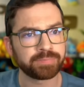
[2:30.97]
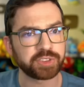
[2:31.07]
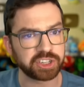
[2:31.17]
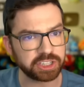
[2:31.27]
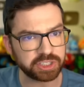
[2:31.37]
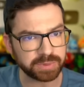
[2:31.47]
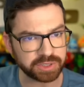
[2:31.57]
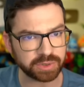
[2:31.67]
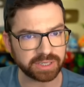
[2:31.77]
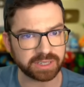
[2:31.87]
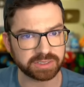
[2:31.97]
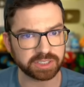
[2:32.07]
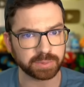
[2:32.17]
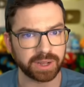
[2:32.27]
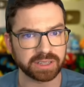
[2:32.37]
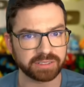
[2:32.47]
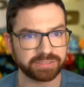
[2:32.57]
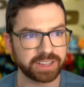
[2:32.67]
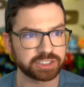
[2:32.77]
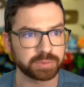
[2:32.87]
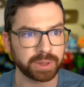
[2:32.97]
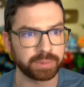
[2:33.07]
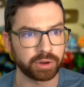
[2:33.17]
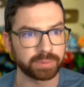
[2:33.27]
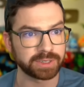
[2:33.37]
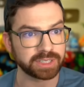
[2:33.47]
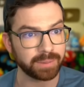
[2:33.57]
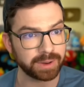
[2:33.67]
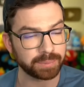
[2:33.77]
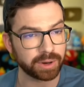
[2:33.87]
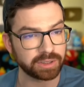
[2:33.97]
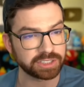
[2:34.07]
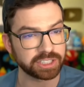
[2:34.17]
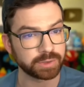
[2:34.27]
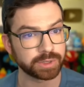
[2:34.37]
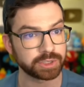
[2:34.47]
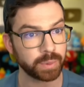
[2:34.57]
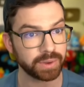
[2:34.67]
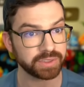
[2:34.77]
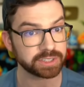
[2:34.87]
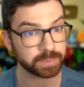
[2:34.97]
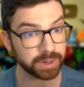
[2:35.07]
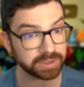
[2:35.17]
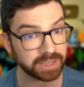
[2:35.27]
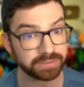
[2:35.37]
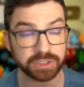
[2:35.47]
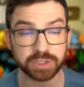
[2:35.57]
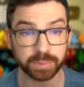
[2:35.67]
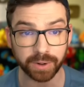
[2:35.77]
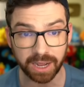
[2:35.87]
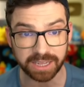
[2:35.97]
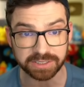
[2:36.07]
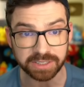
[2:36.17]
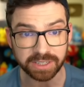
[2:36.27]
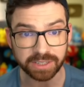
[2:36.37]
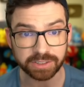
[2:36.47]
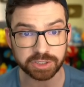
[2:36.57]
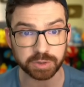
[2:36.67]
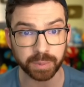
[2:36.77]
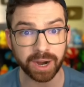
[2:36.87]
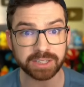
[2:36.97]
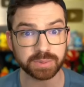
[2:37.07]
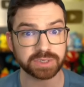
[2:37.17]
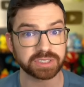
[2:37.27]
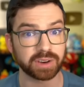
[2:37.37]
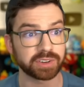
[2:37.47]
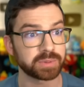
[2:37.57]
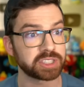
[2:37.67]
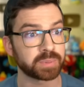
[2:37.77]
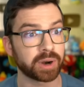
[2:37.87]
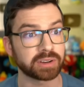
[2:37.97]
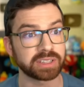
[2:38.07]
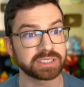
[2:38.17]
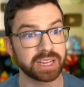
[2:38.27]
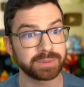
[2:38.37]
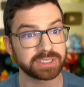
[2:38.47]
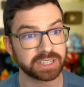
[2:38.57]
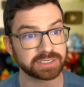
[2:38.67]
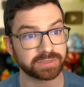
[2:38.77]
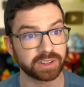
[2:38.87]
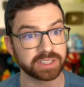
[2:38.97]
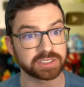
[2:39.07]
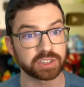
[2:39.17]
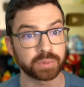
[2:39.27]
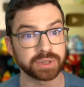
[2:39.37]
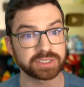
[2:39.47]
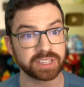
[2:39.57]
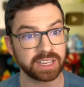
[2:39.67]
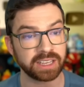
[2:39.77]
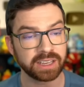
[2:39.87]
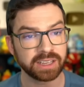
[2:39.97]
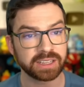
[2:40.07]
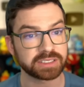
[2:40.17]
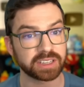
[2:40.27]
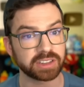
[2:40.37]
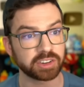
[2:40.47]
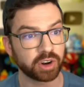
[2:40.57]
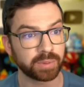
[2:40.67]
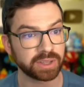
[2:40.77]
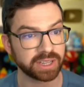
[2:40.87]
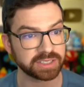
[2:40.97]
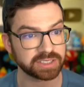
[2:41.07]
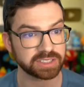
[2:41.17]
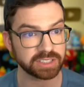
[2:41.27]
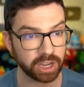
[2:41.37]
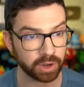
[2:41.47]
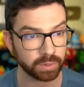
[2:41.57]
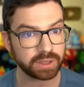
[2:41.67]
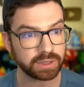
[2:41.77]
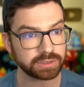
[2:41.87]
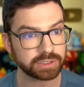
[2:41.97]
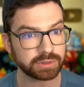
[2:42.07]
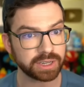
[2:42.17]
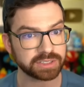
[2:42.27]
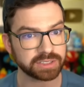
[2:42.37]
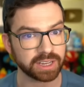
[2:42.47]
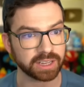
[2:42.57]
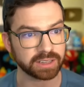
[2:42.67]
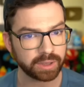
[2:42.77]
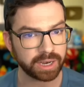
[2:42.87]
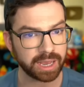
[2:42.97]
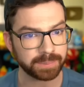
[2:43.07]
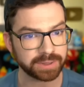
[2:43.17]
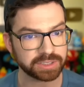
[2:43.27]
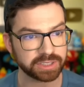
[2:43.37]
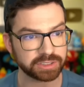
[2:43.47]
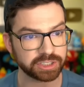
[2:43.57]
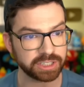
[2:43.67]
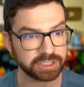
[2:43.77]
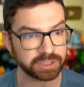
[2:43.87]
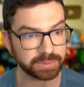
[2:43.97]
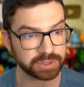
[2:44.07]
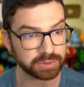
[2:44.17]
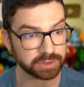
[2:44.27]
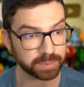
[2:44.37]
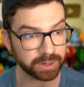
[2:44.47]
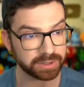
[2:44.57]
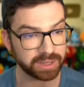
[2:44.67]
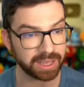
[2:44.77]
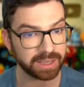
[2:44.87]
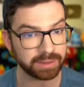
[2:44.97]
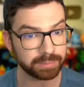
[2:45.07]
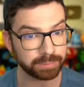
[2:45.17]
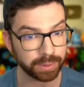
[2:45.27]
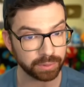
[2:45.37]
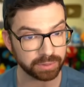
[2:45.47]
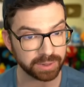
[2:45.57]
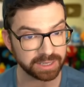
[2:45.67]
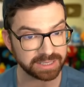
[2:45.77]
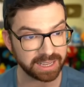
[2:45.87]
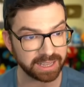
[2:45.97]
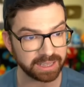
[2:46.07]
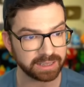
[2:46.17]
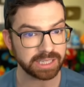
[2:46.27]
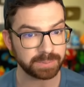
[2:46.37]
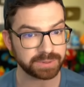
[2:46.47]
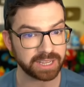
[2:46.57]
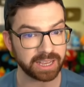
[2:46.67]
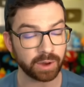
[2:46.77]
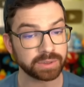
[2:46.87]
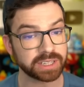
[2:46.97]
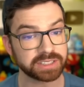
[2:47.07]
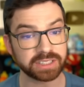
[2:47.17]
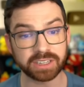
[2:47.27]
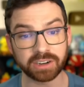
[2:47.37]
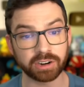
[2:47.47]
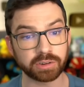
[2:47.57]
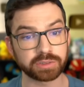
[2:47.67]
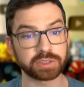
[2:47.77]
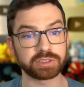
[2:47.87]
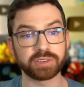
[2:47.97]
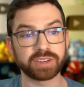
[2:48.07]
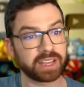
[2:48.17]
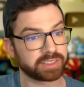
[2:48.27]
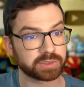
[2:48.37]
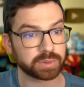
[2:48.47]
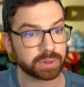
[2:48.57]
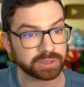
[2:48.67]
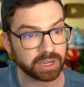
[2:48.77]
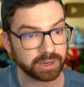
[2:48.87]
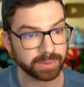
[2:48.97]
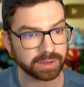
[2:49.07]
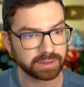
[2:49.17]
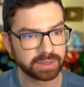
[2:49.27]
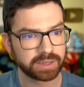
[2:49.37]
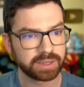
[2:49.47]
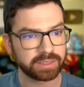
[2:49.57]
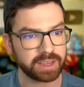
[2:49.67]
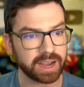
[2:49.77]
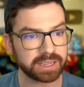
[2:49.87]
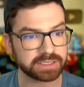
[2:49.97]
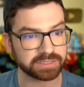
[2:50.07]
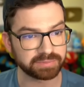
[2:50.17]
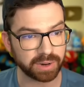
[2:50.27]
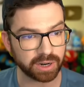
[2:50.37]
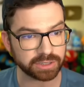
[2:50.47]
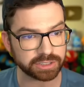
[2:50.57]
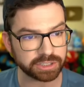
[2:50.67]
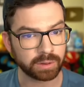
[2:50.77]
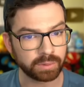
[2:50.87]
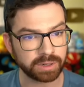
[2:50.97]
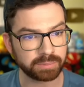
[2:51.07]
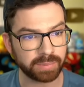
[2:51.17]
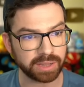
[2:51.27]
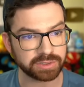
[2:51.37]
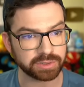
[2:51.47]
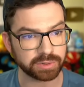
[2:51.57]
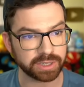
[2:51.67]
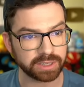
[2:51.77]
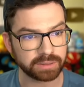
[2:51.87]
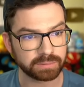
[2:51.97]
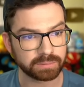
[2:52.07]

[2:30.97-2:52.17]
Junichi Masuda announced on his blog that fans should play Pokemon Diamond and Pearl on January twelfth, his birthday, for a surprise. The surprise was discovered to be sparkling diamond dust falling in Snowpoint City instead of the normal light snow. Interesting. It happens on Junichi Masuda's birthday, Pokemon Day, Leap Day. Oh, it does it in Heart Gold, Soul Silver. Yeah, that's what they were talking about. The Ides of March, Onin Matsuri.